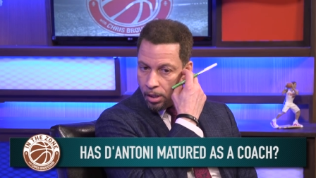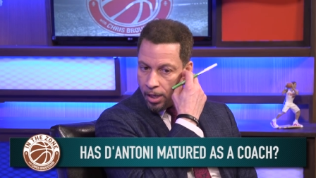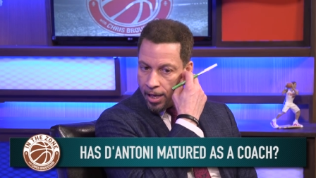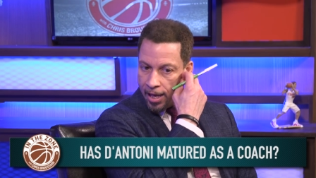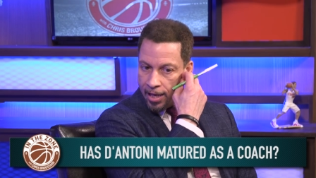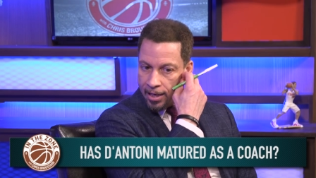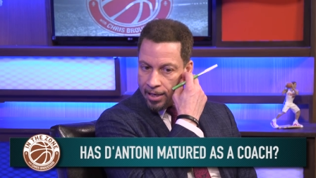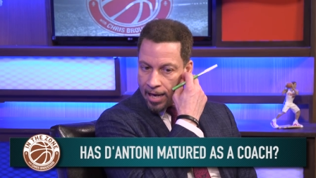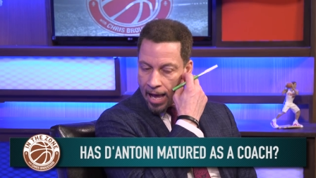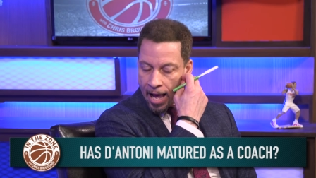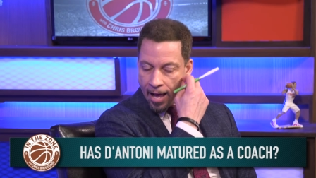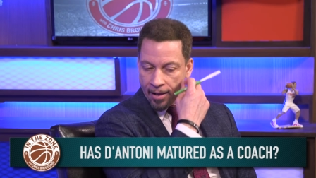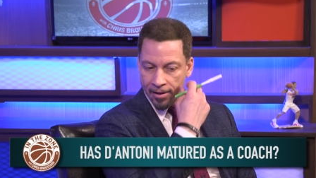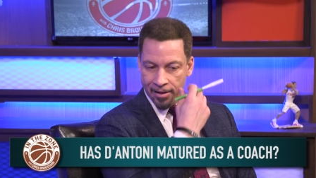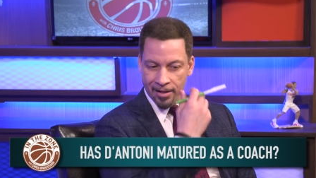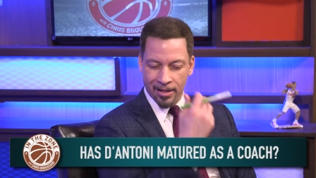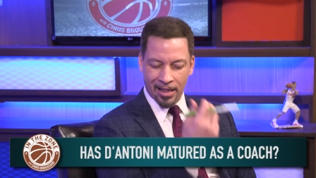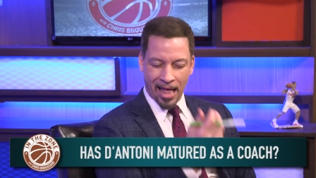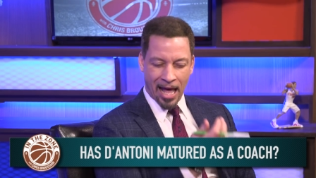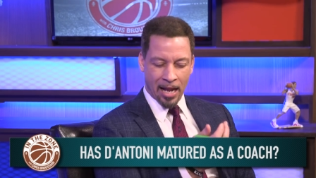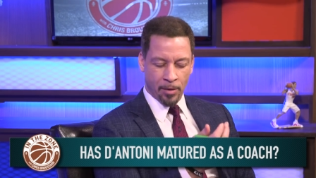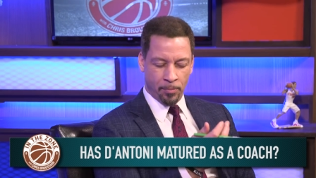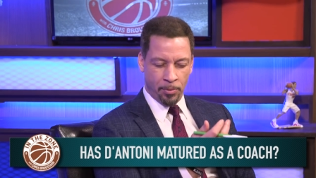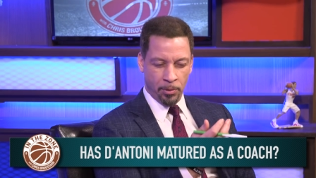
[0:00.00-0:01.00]
And, I, and a
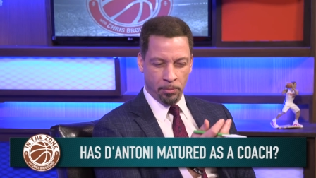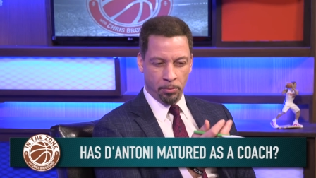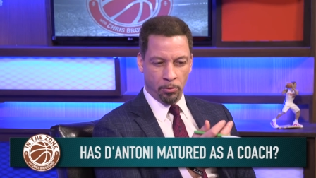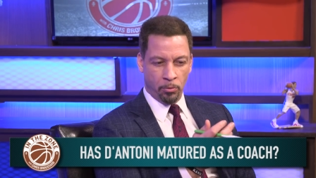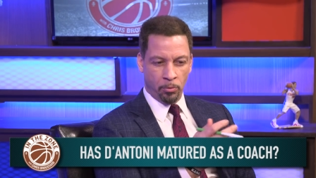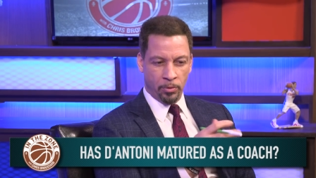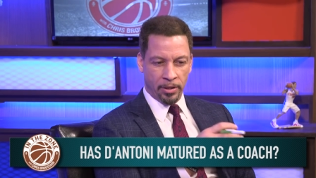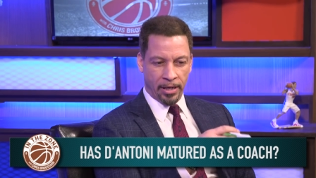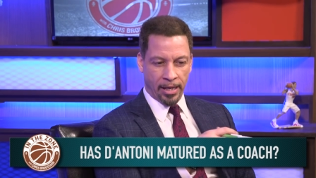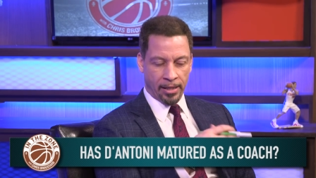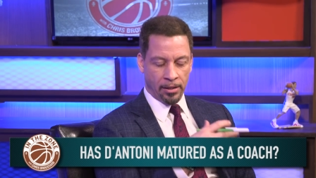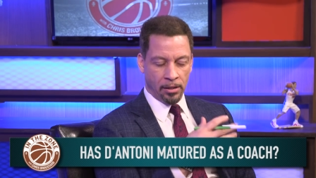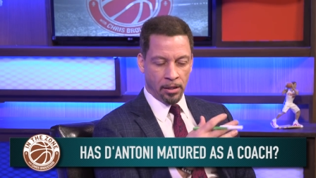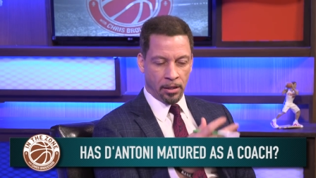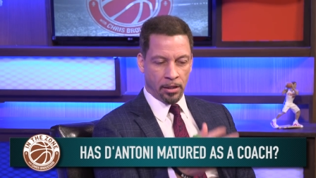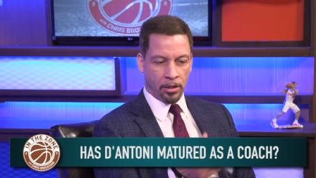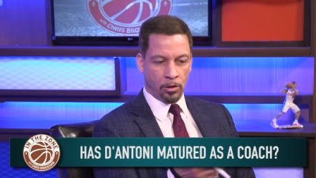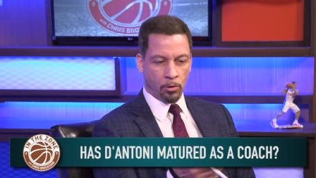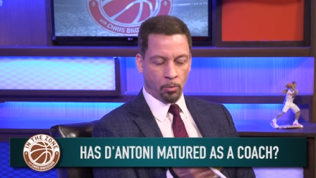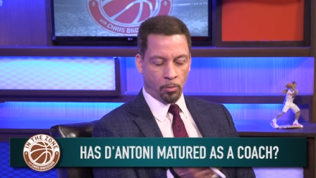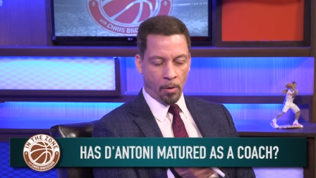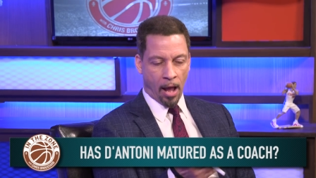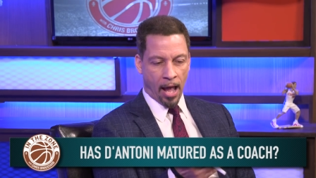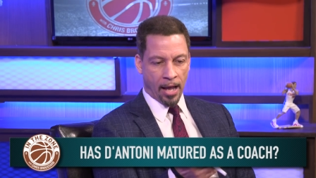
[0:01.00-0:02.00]
lot of people, when they look at
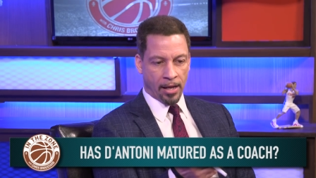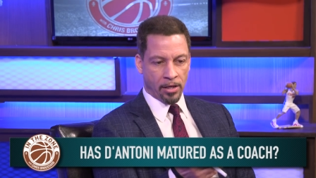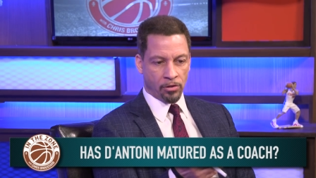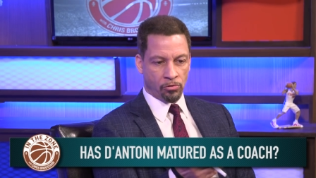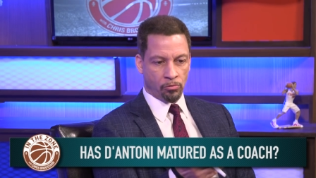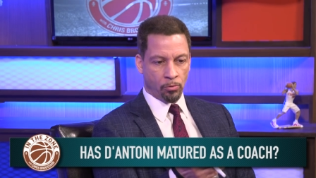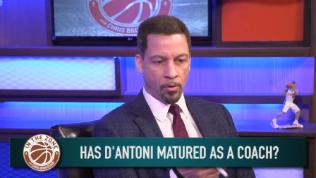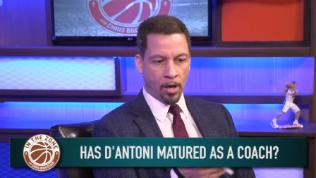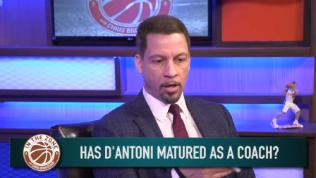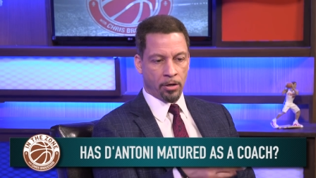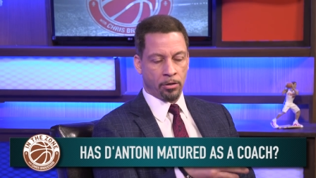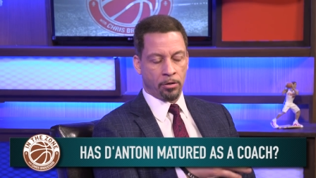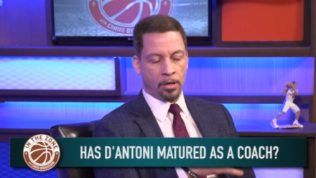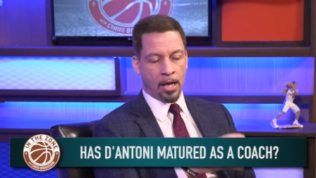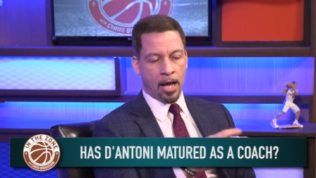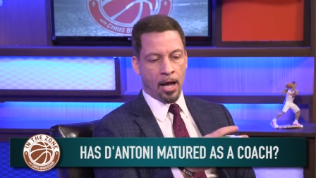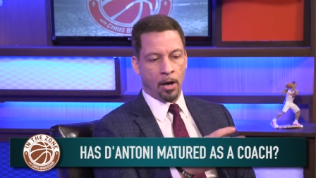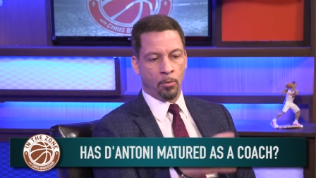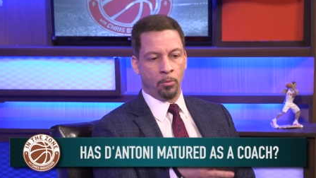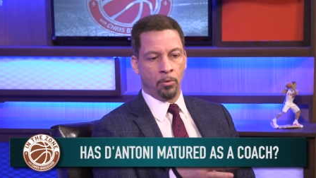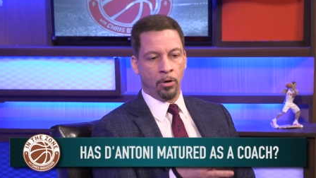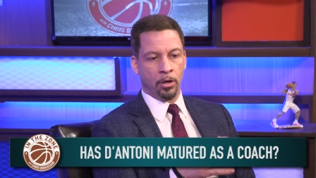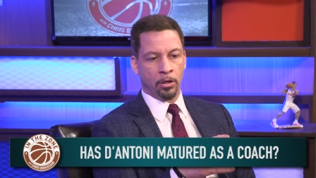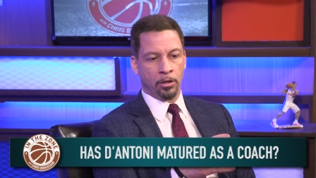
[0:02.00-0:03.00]
the Rockets' record and
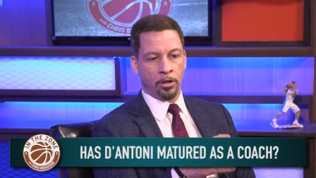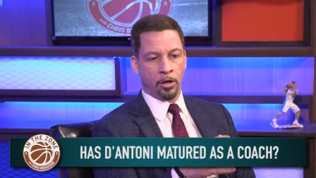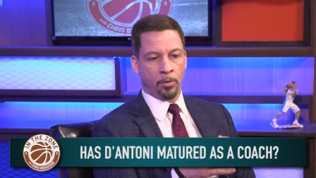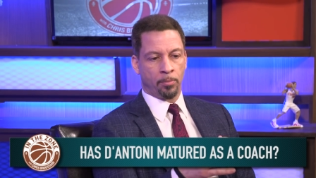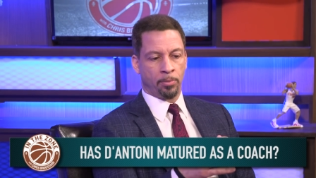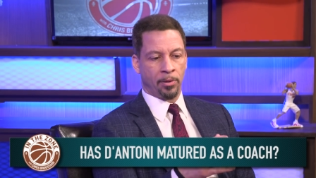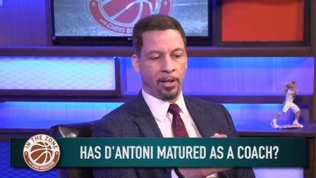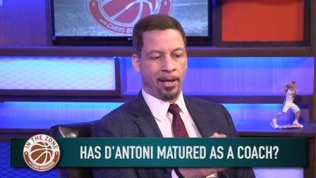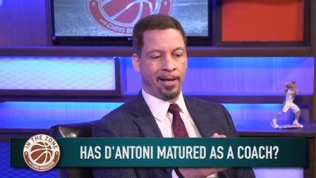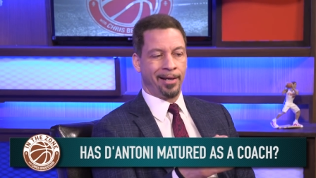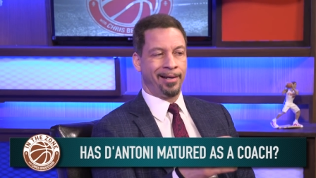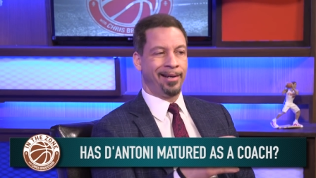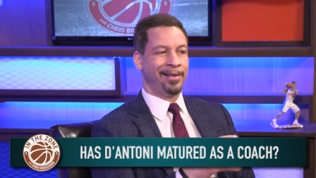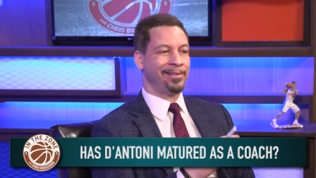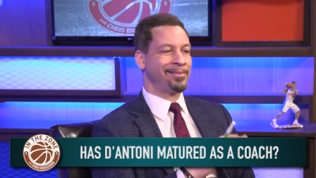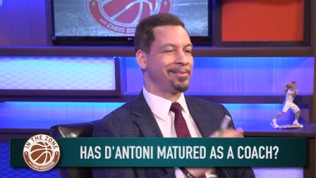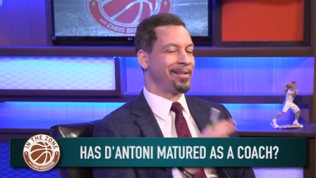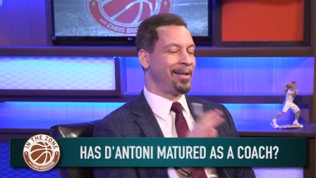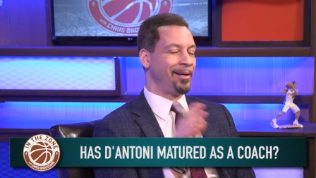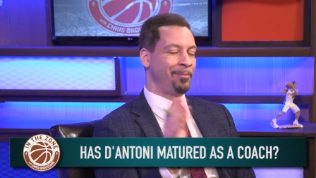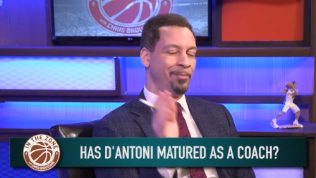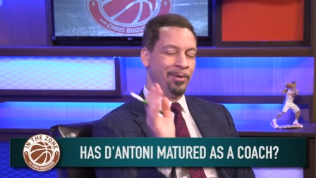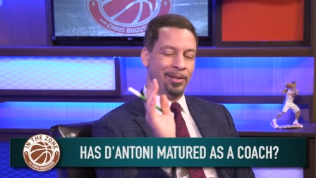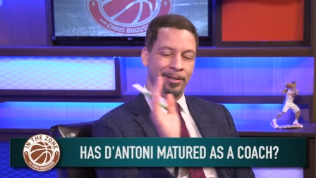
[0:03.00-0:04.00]
how well they're playing, they
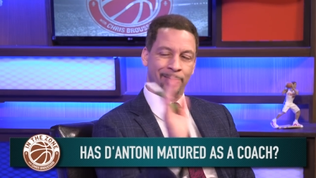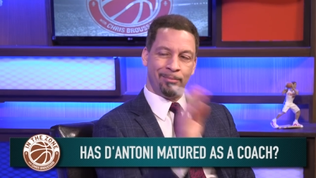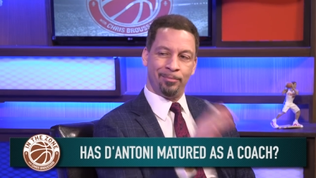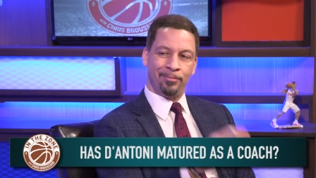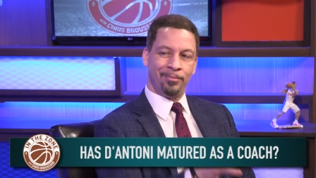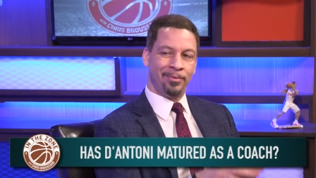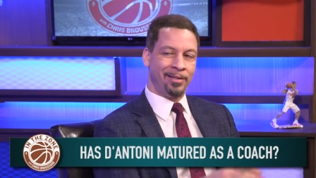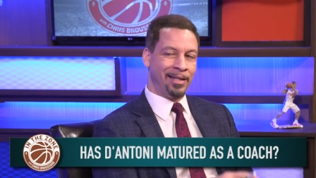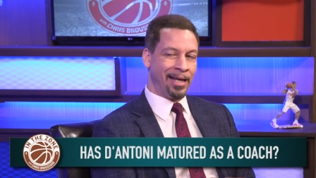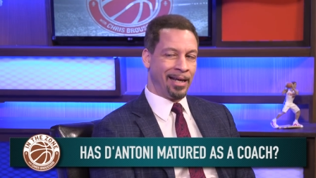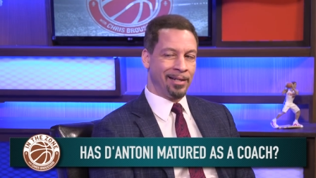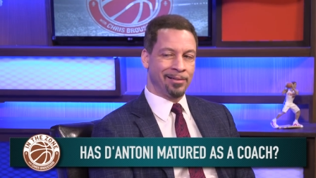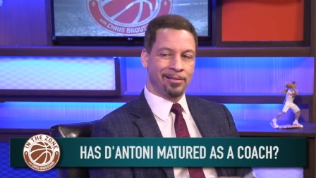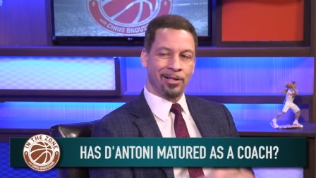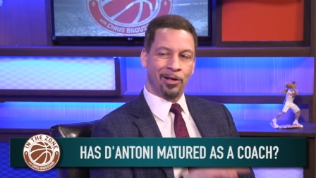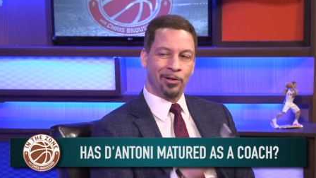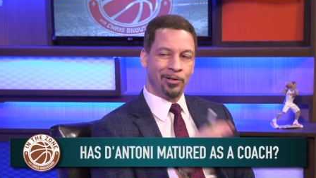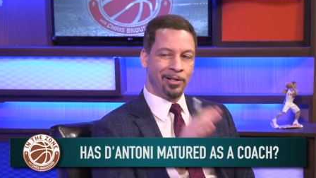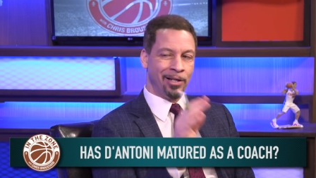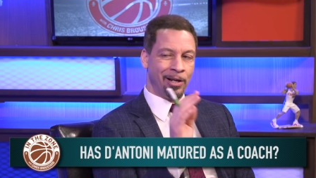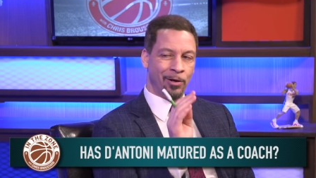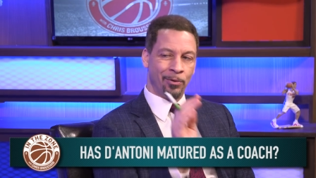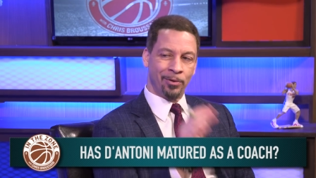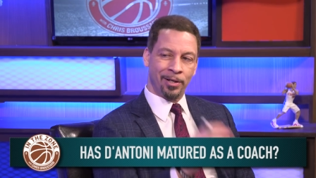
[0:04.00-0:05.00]
say, "But
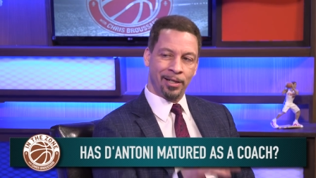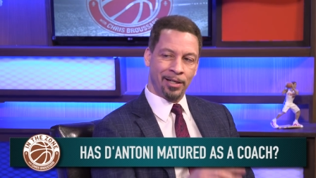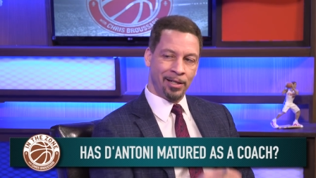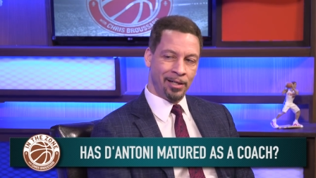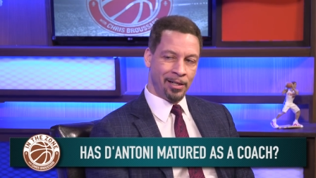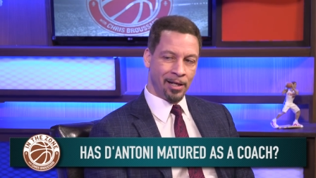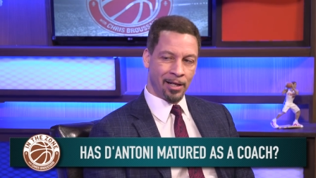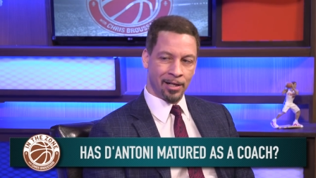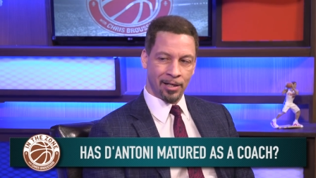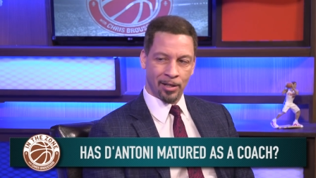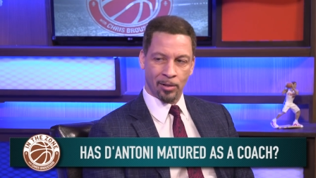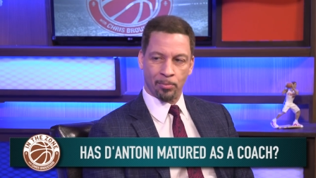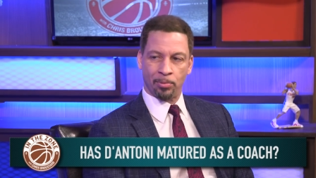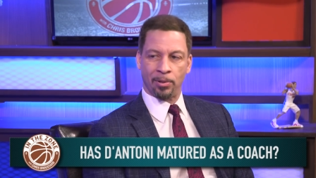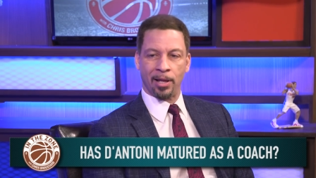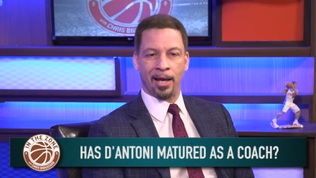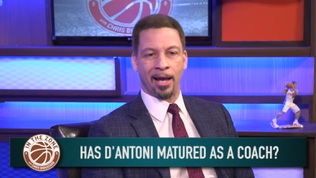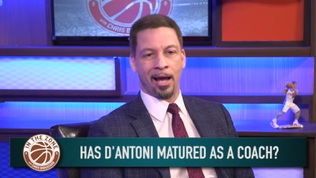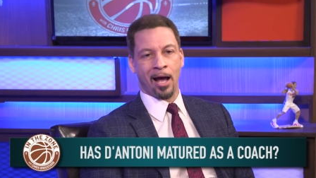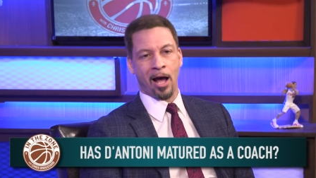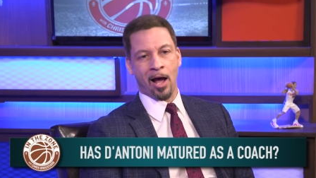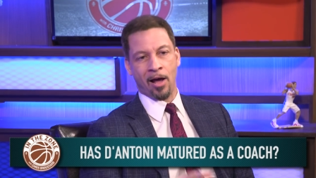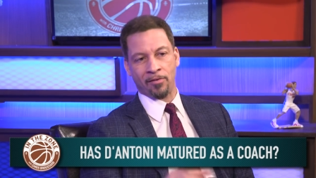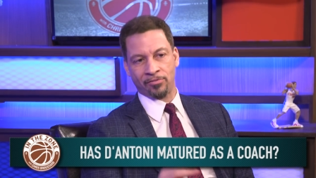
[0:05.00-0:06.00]
D'Antoni don't get it done in the
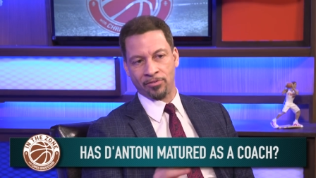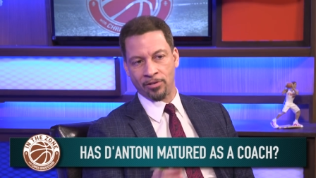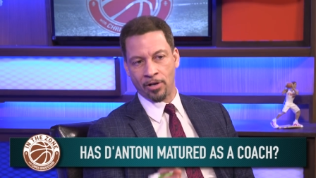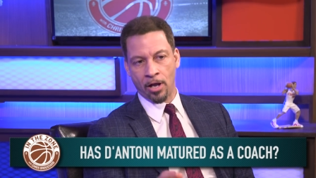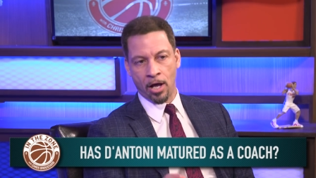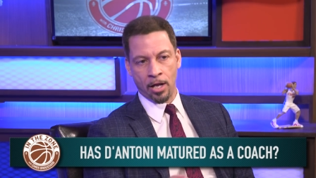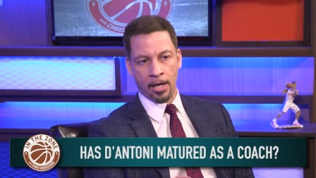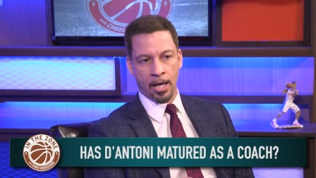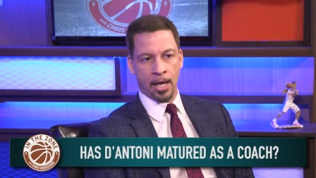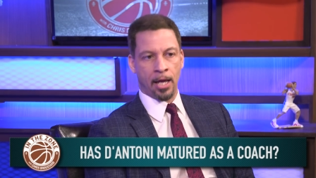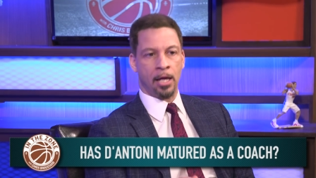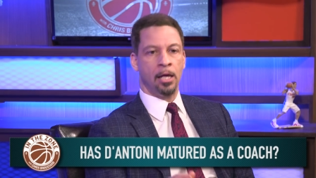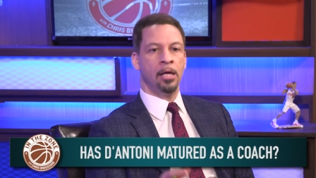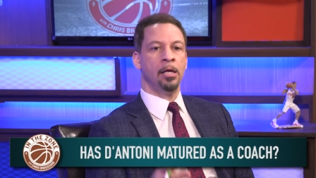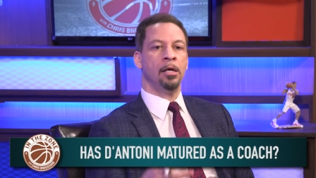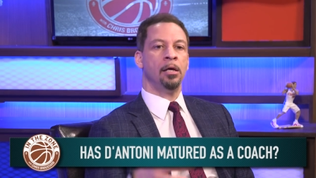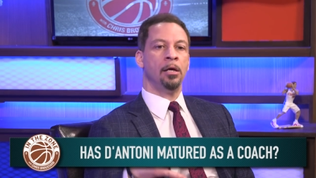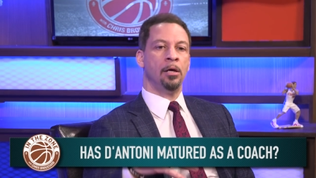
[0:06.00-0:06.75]
playoffs and all that."